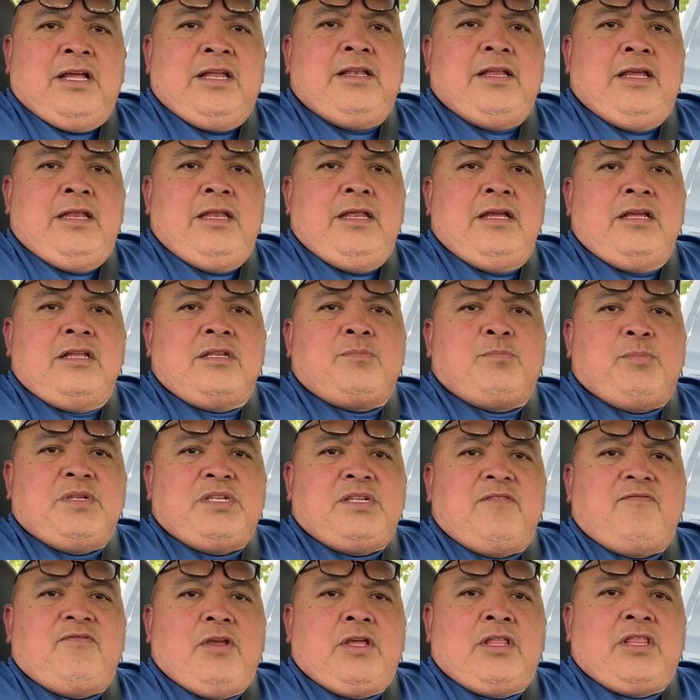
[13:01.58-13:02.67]
and eating a
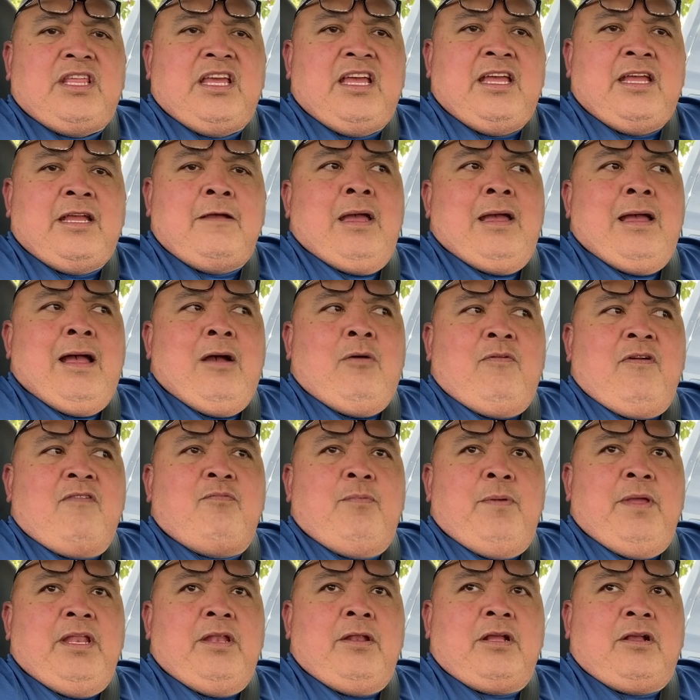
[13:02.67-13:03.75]
specific thing. However,
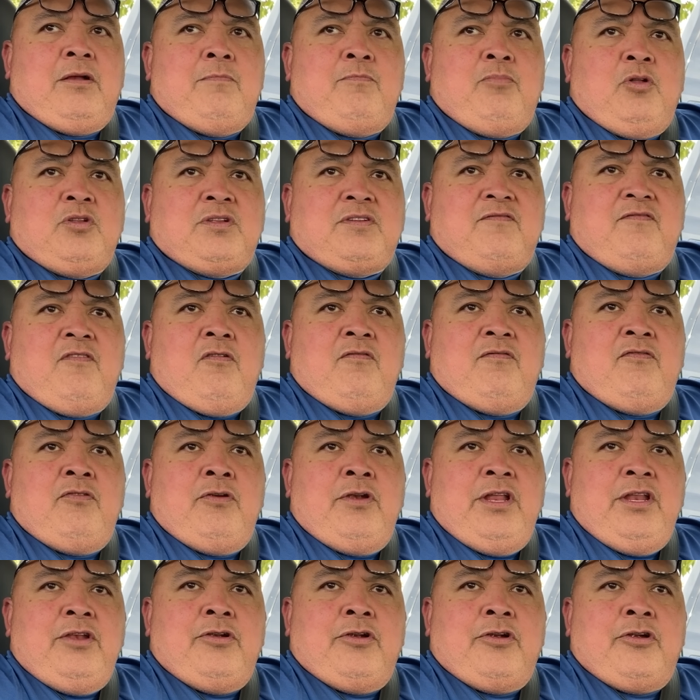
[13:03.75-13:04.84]
being a compulsive
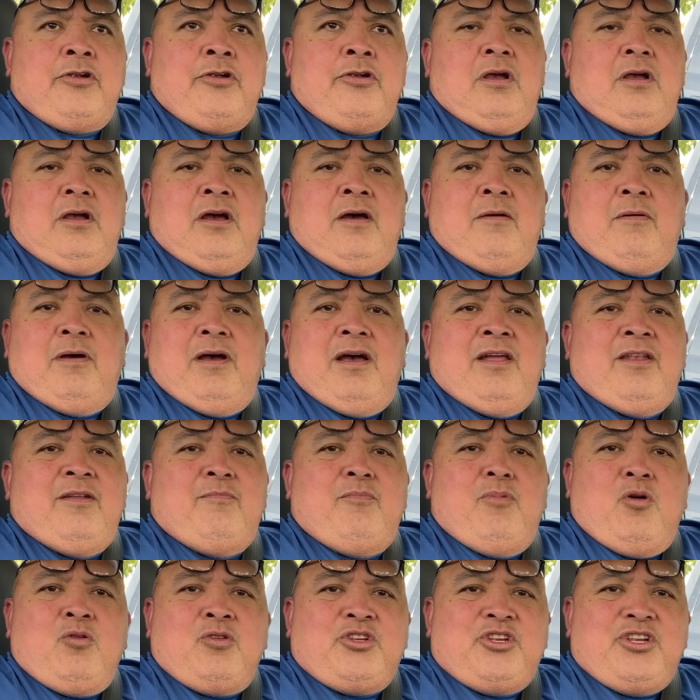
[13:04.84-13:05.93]
overeater, an
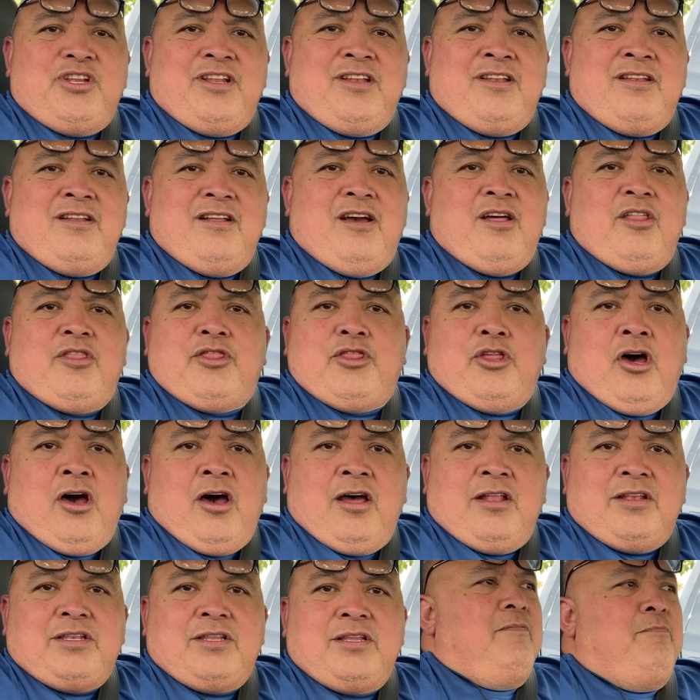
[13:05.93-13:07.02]
emotion, a
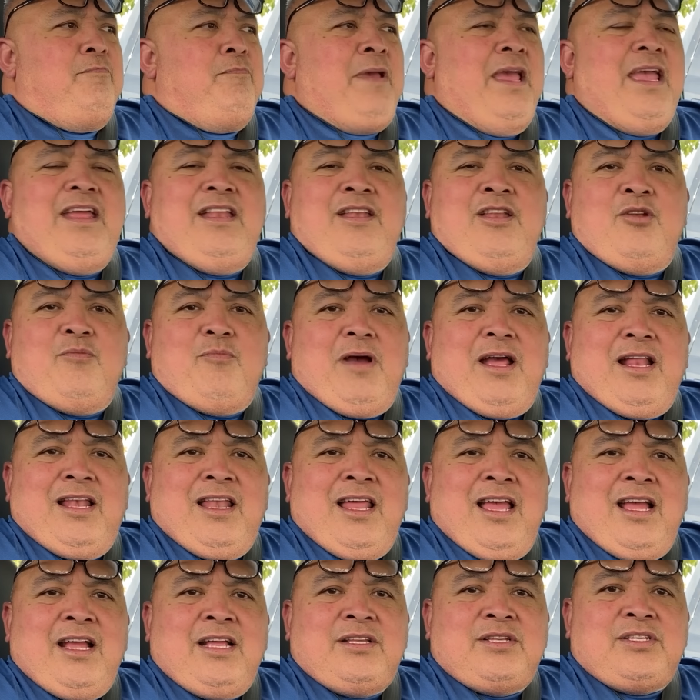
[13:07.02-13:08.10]
thought, pain in my
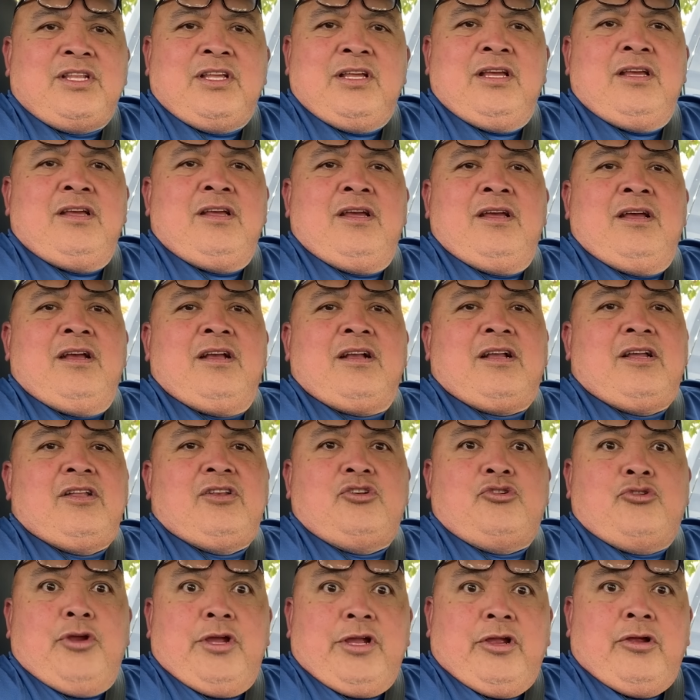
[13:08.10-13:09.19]
legs can
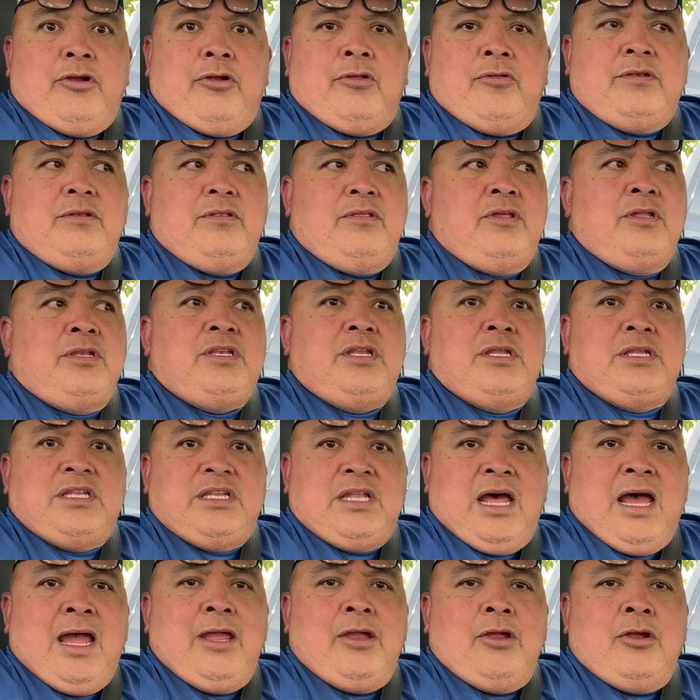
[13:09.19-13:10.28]
trigger the
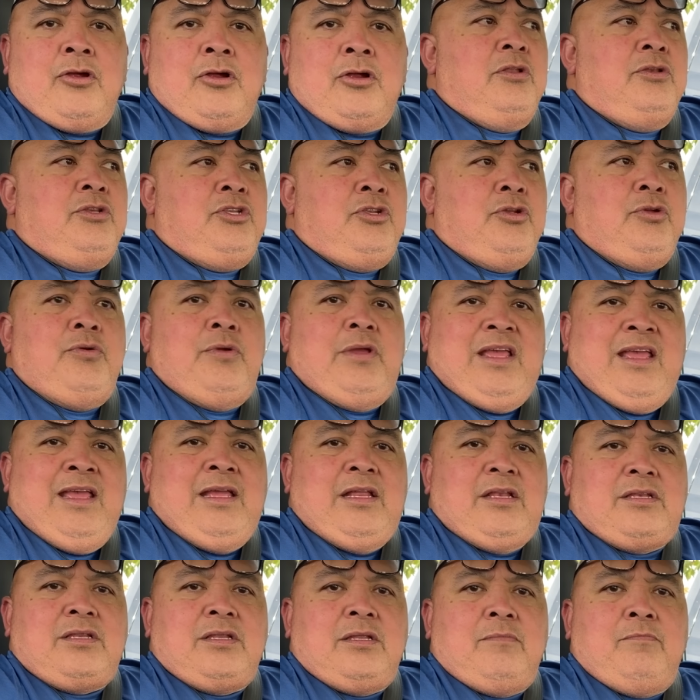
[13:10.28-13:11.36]
desire to
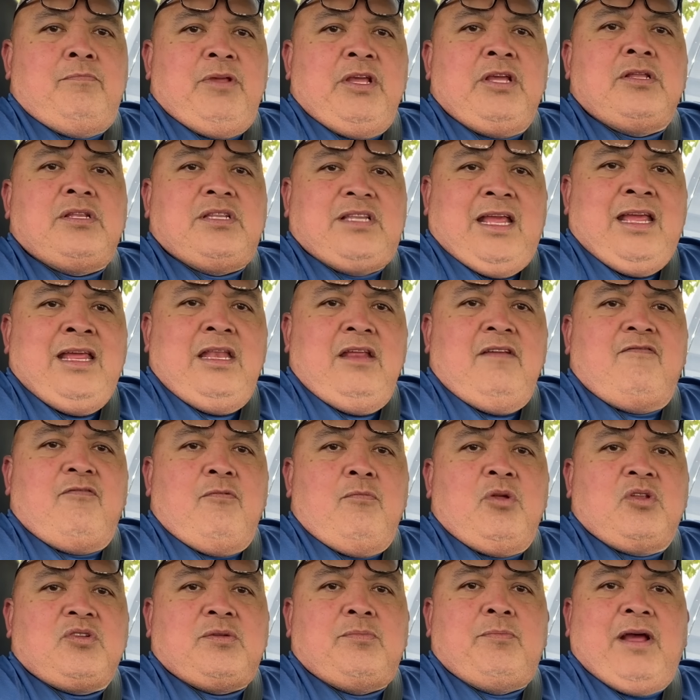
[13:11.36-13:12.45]
eat, because eating for
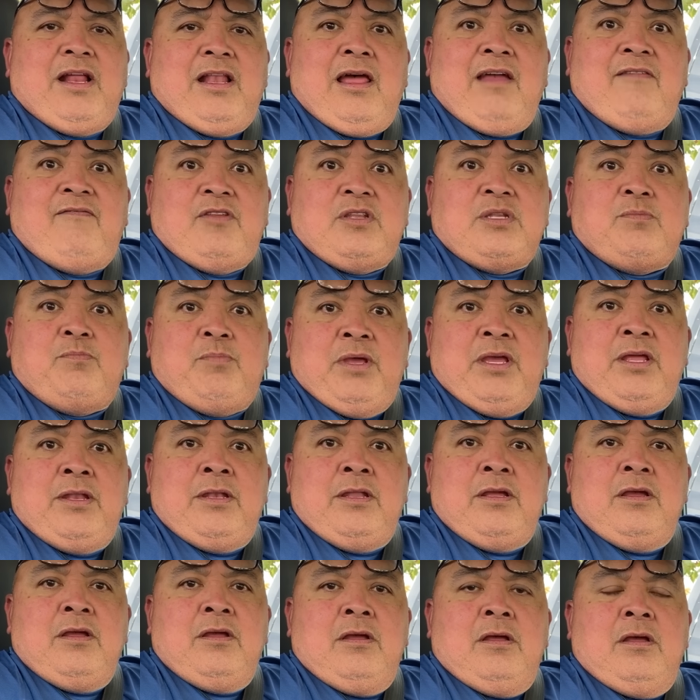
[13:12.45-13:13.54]
most of my life has been